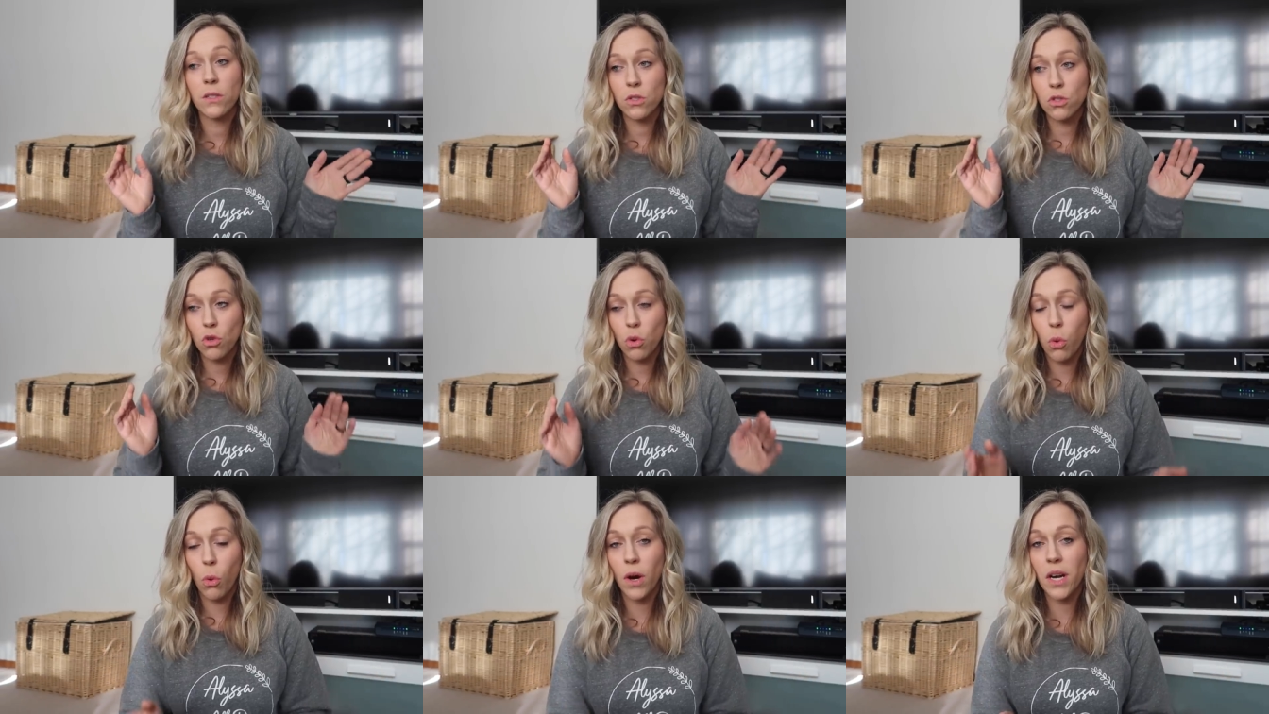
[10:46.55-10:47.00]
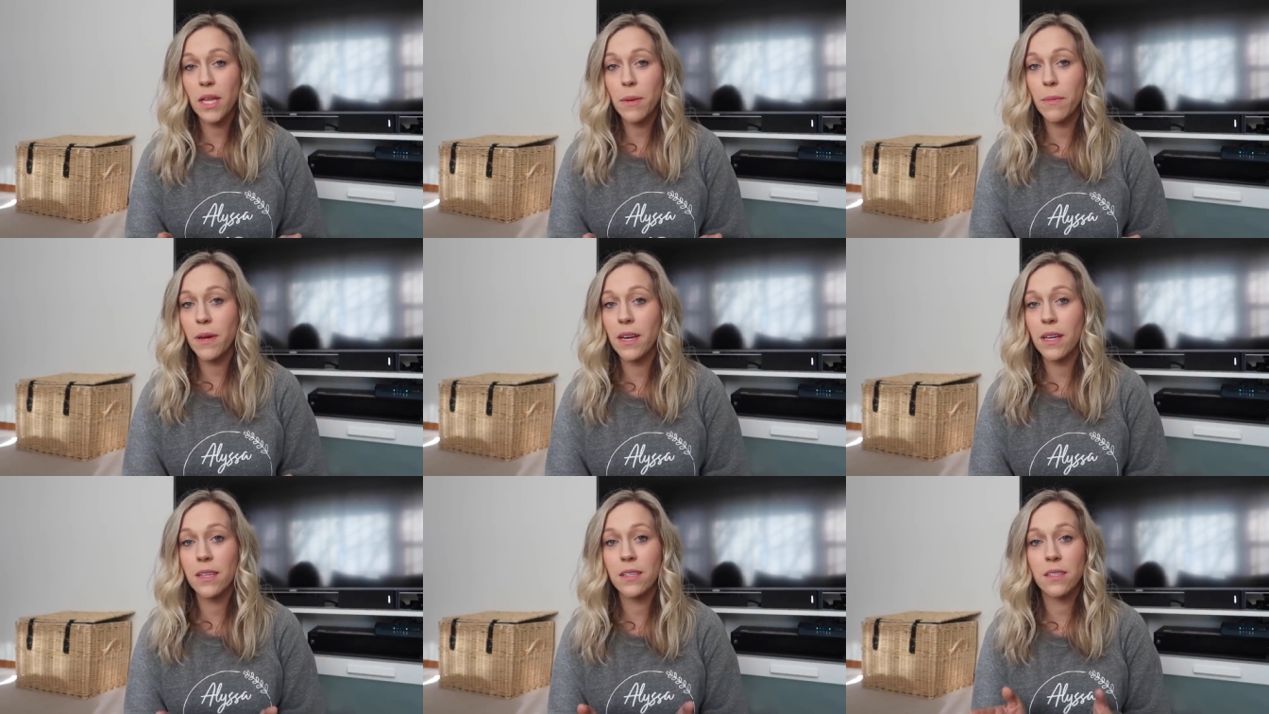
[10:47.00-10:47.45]
20
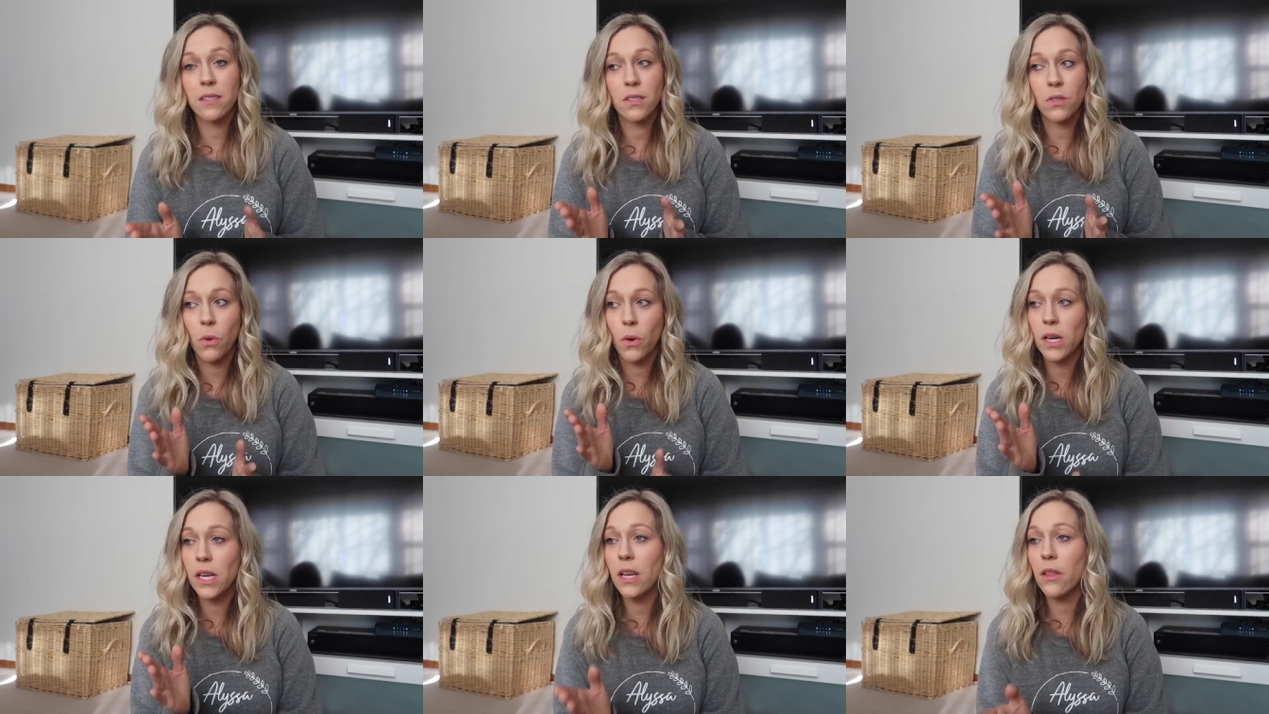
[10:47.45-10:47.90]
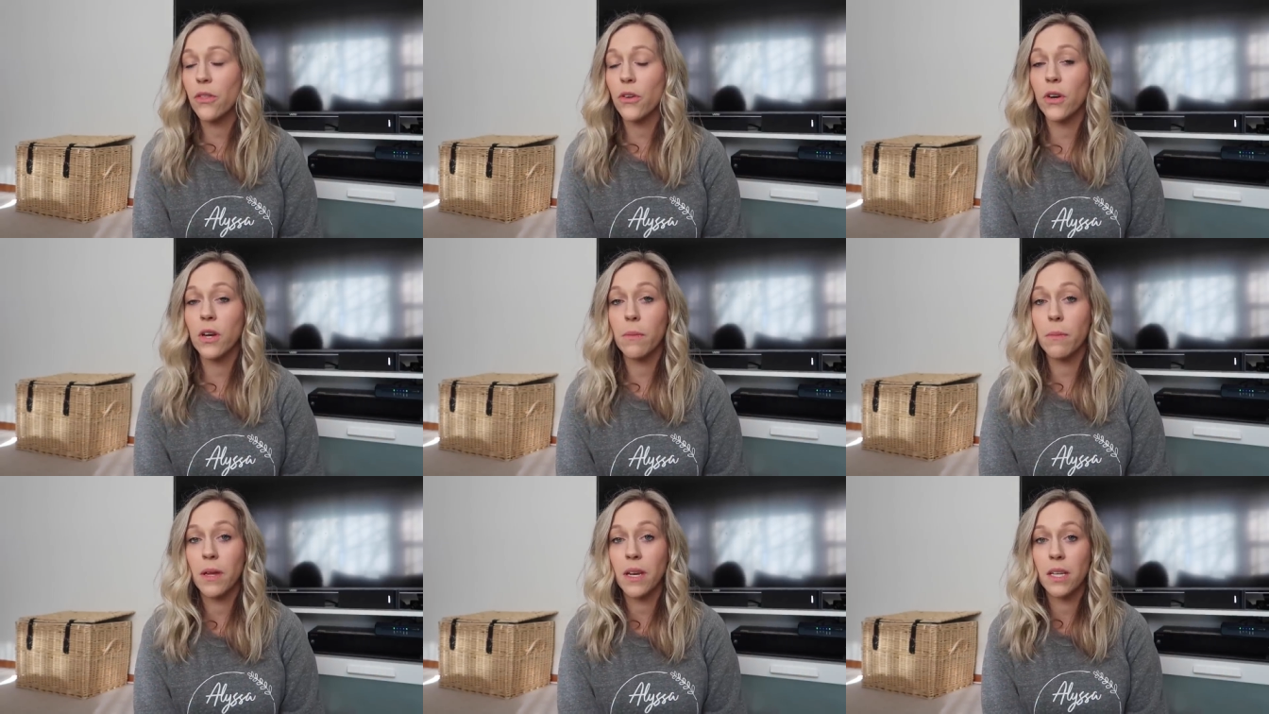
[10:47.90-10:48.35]
minutes, 20 to
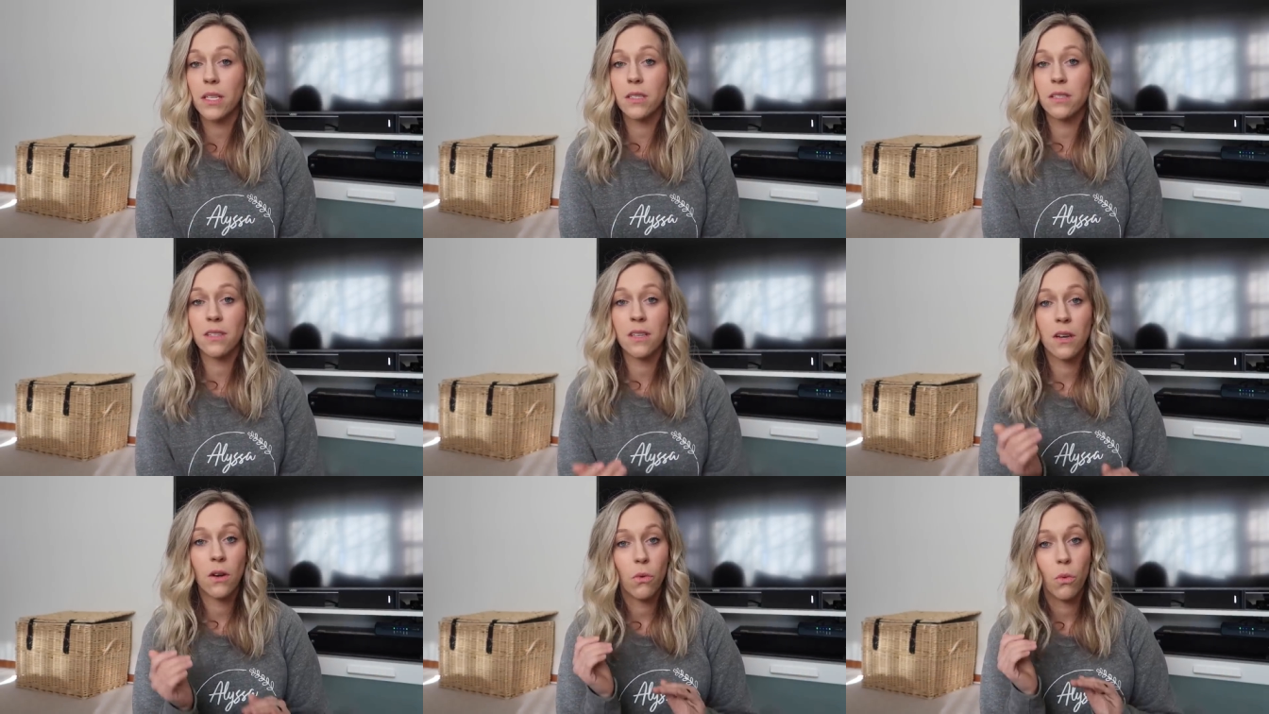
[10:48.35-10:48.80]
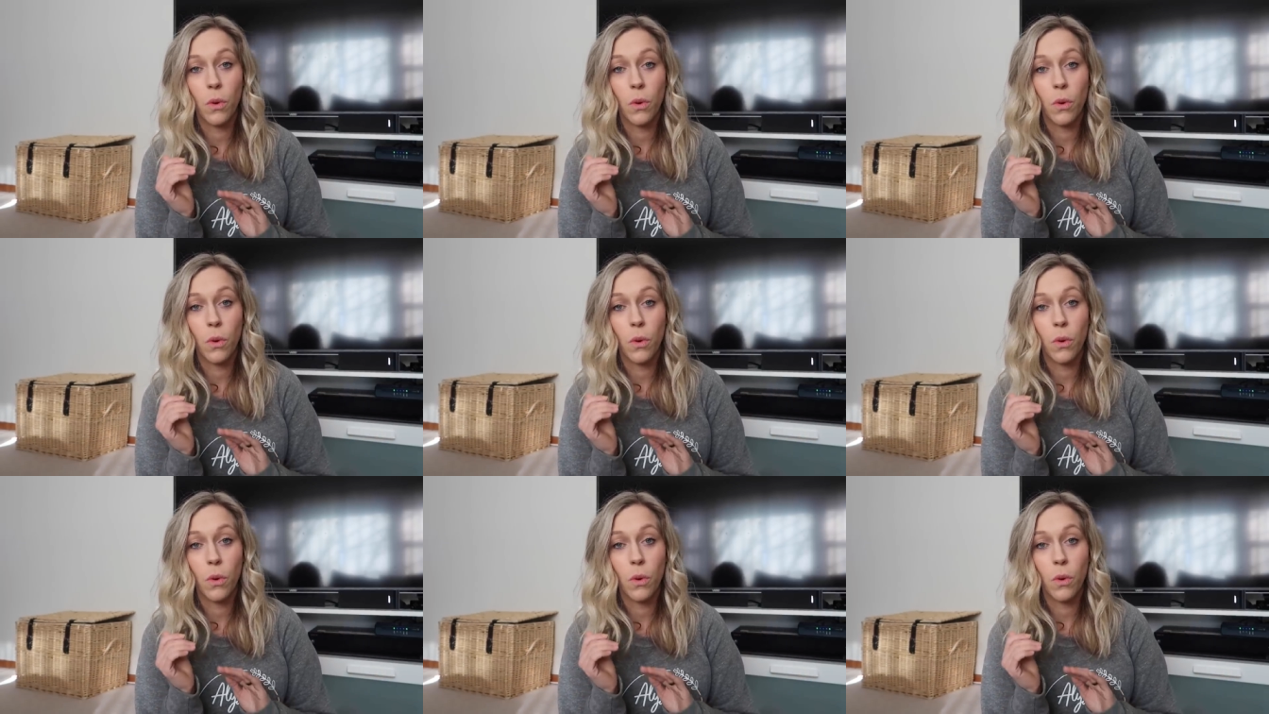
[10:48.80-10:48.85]
30 minutes